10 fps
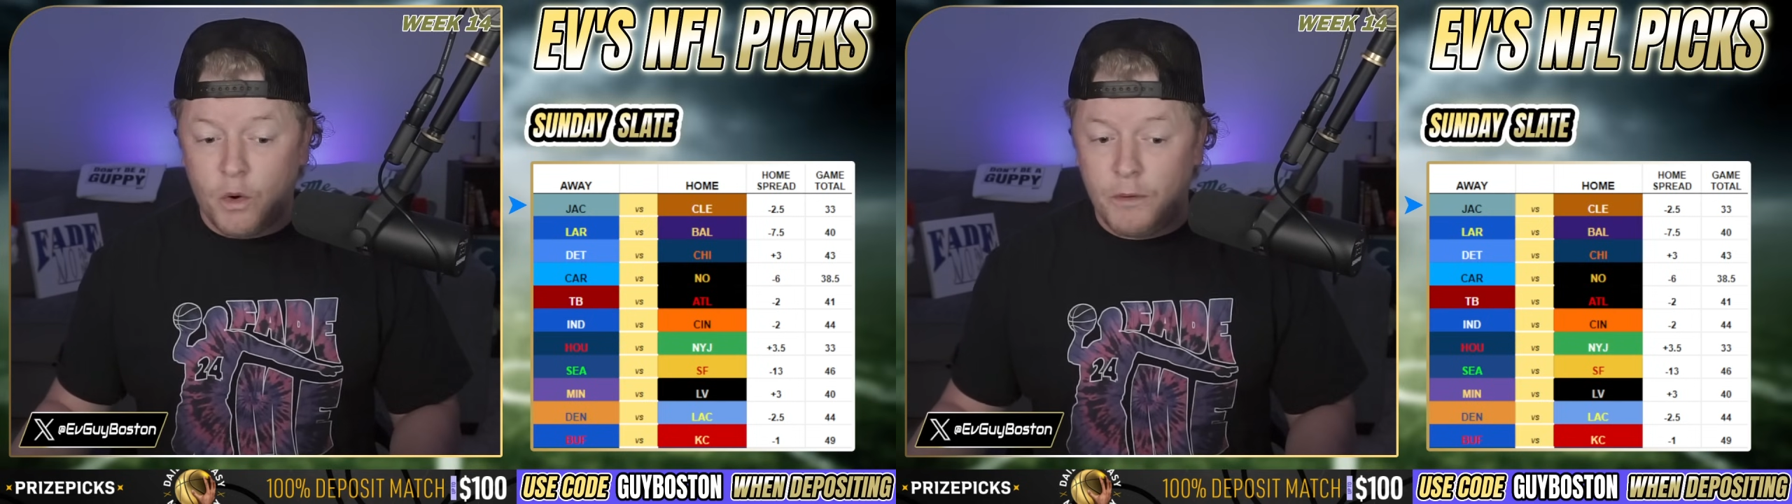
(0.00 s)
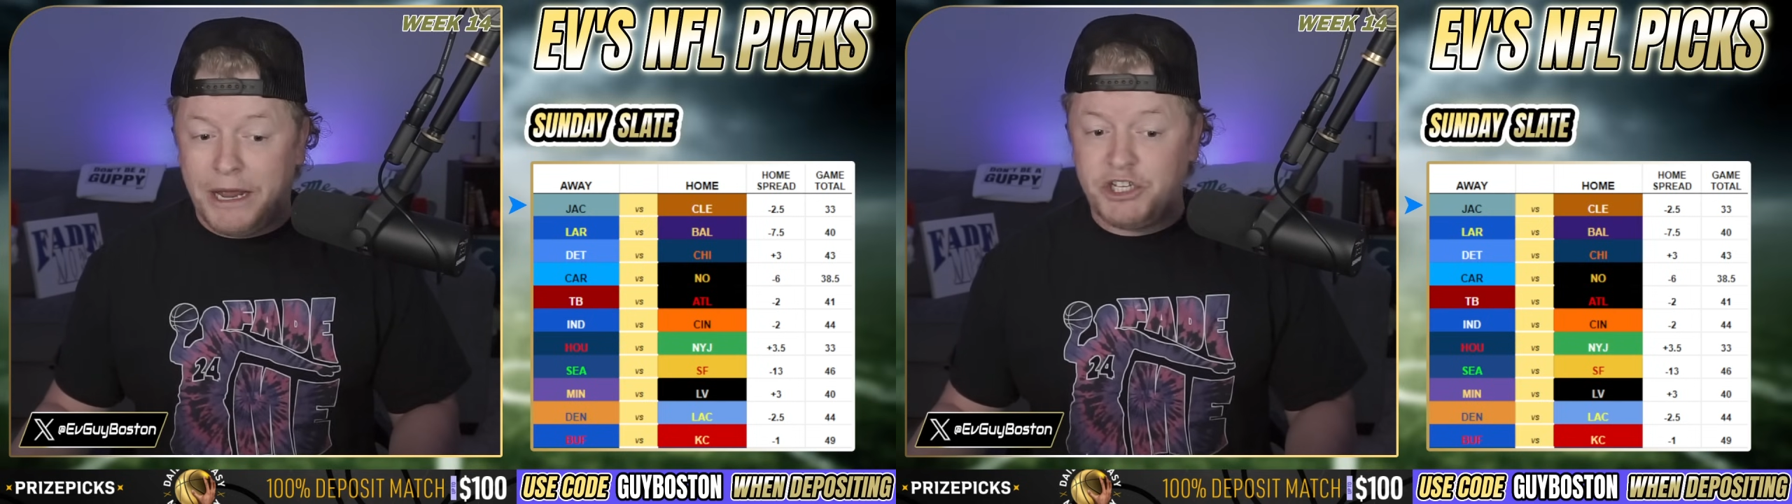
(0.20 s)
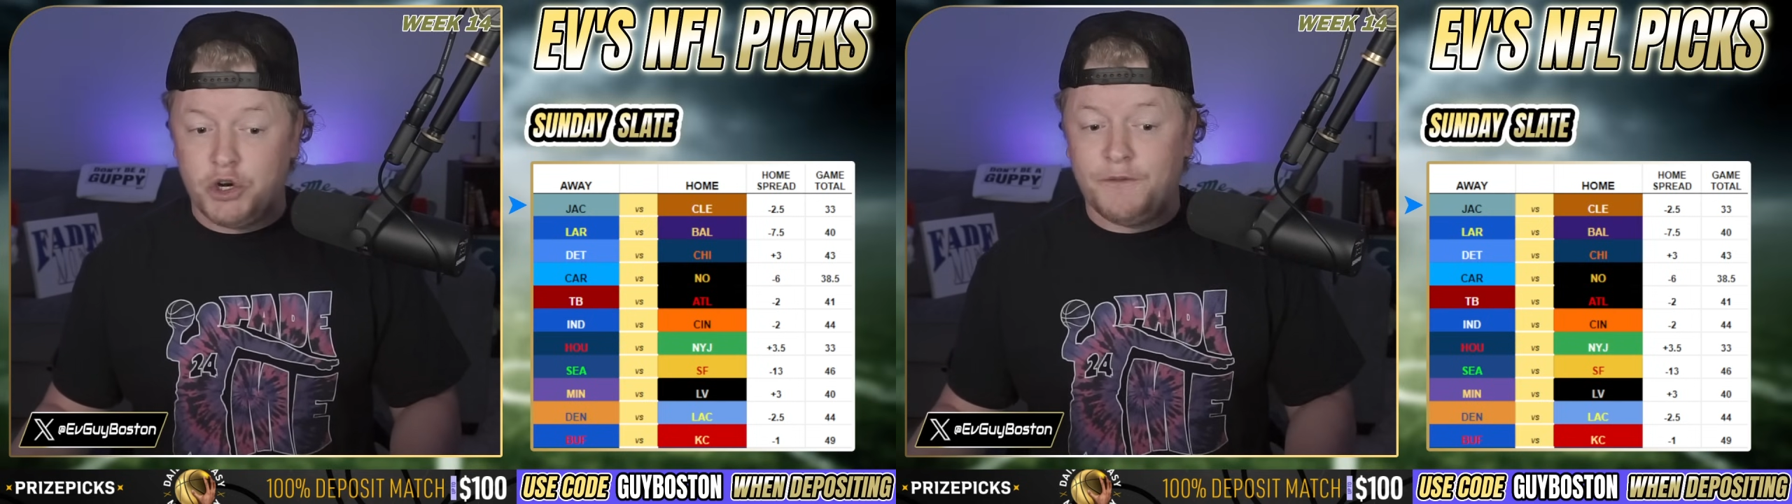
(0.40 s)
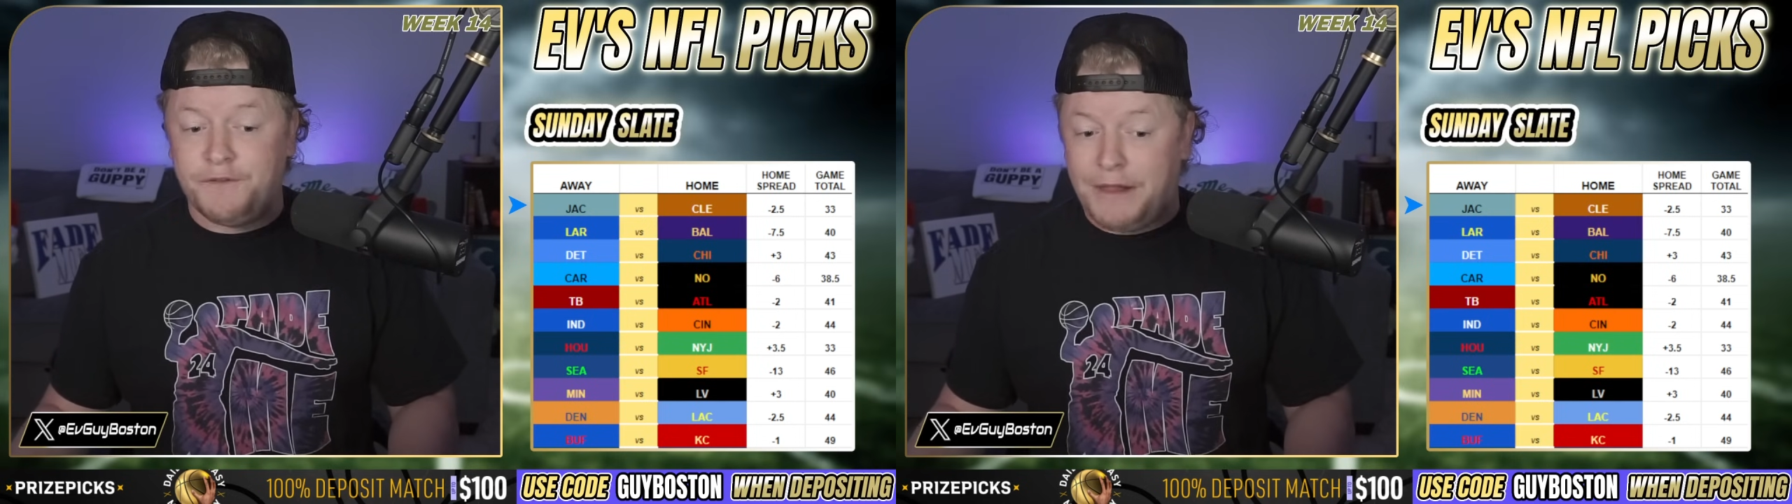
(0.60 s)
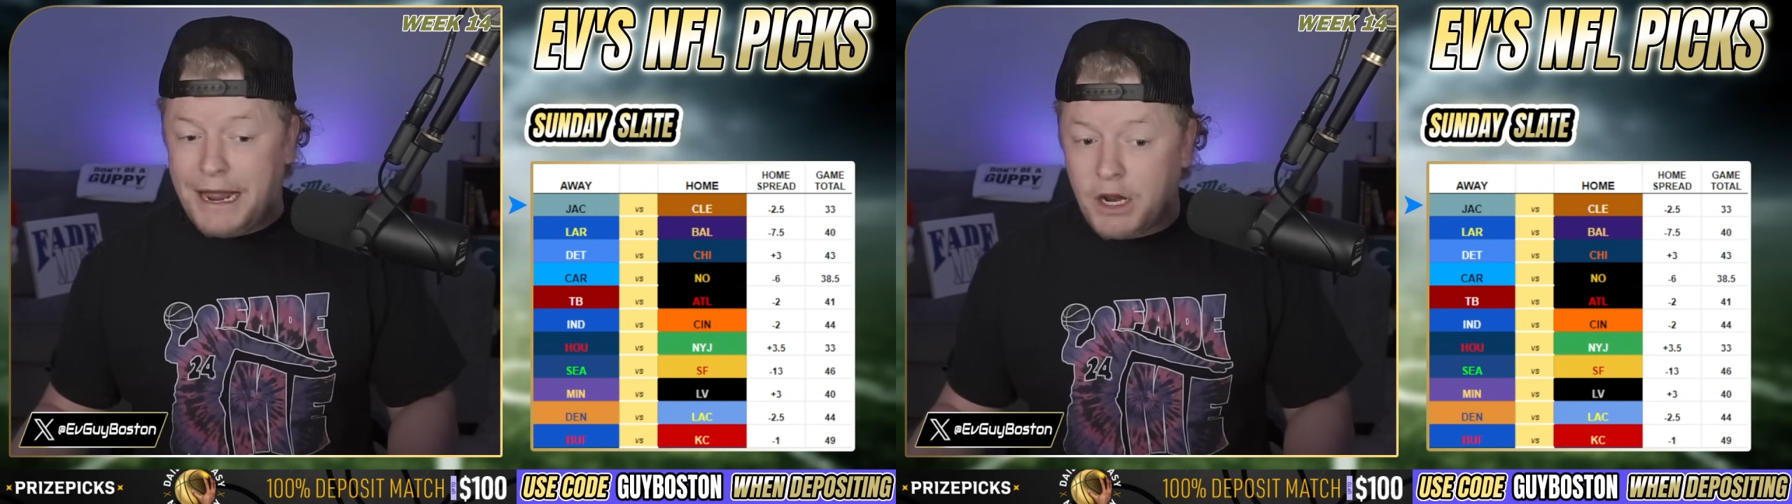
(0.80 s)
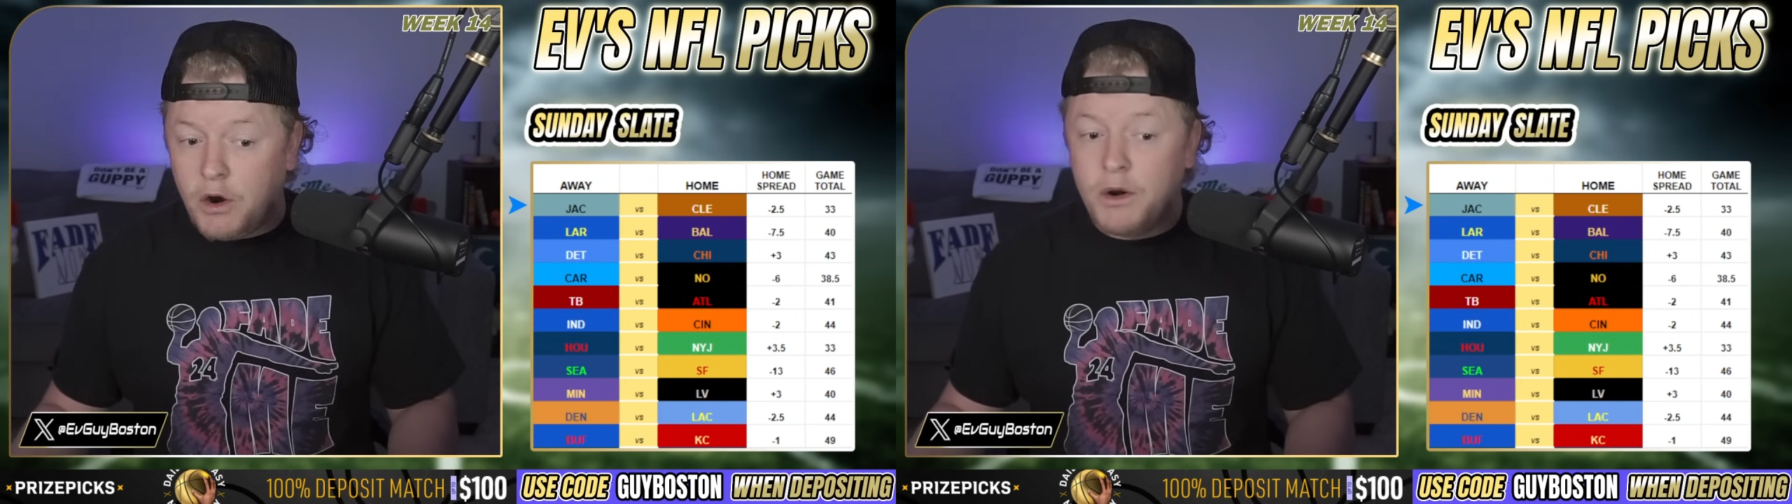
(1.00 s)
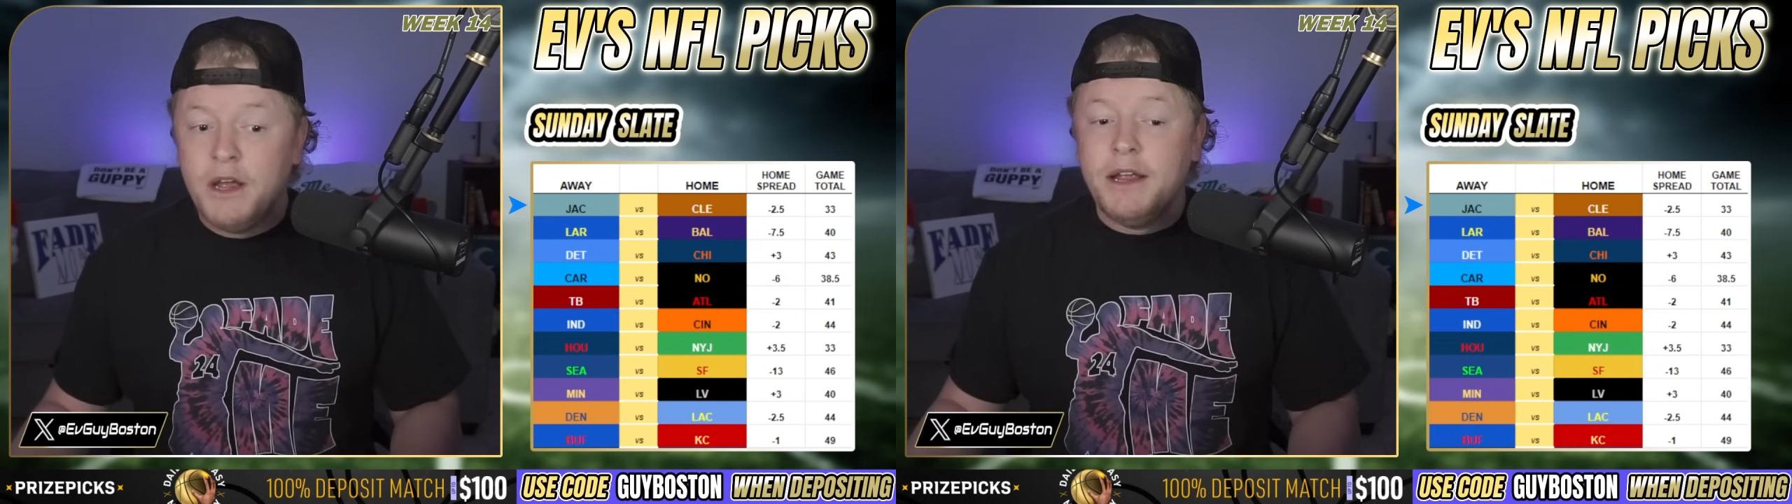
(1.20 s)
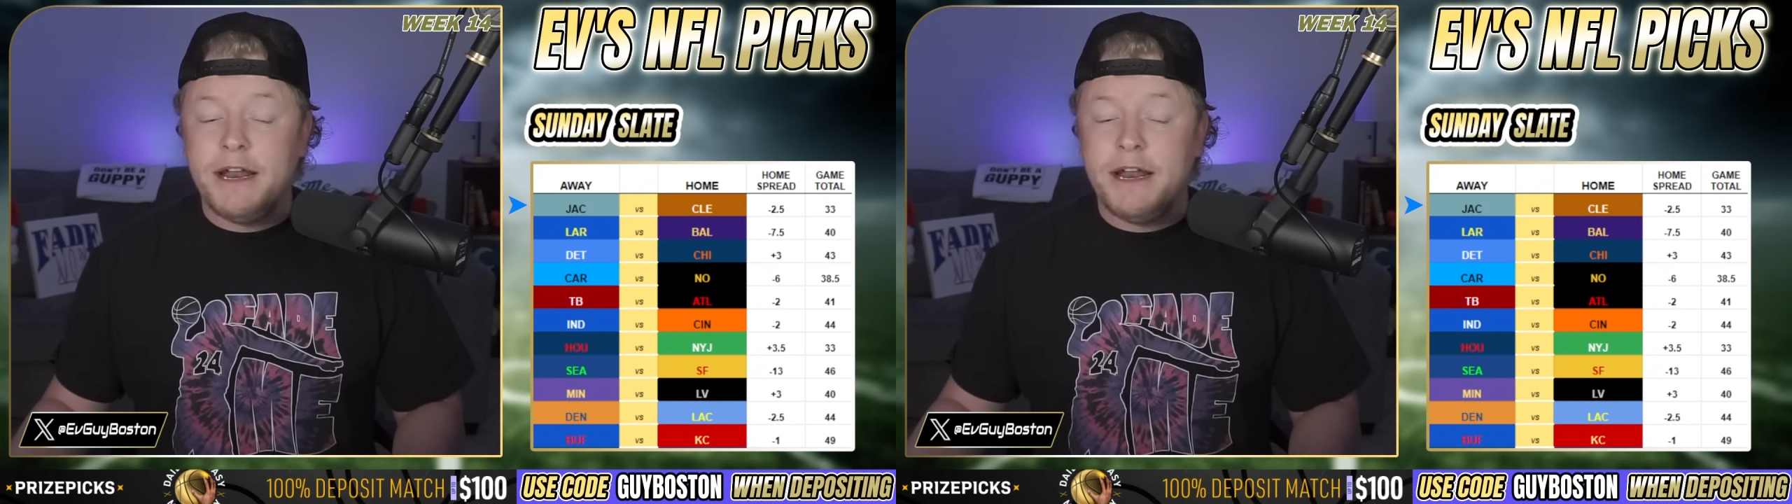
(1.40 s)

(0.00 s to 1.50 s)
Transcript: quarterback, Joe Flacco,